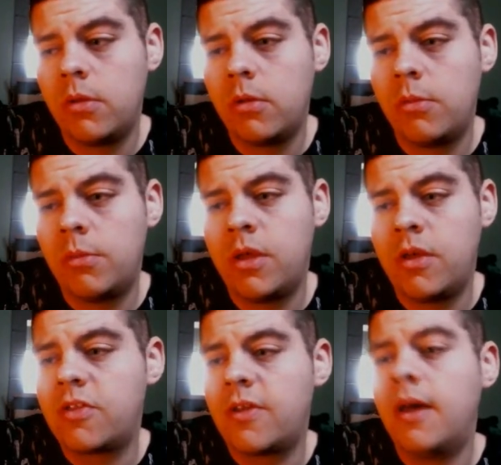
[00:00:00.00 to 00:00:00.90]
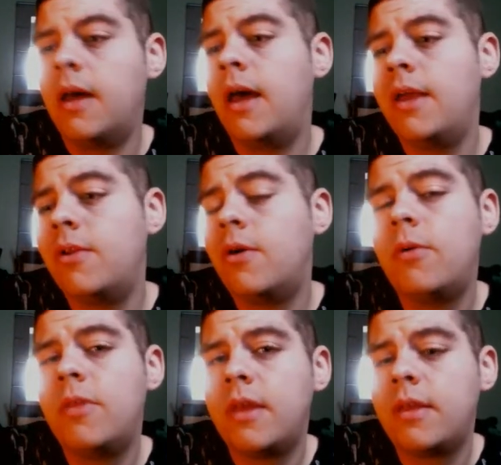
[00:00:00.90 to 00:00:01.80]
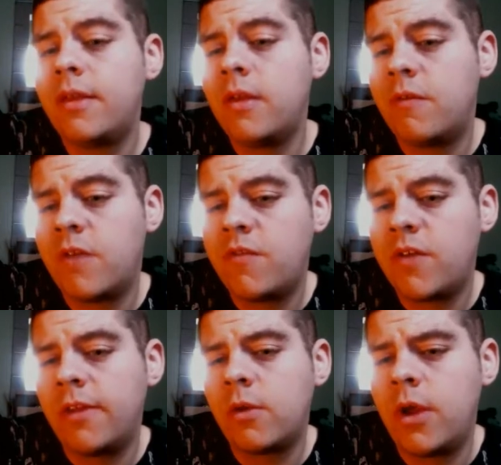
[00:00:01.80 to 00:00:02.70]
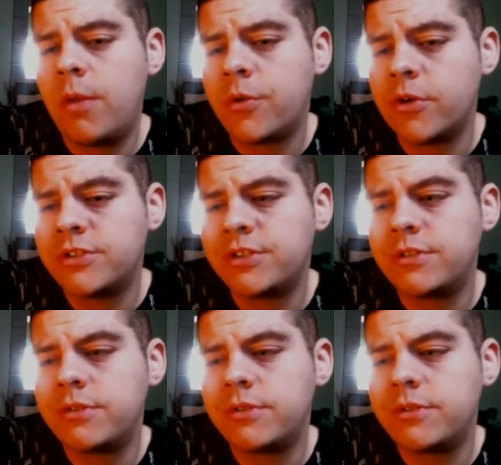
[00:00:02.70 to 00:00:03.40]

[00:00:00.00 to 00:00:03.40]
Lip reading: because I know that if I find the right person,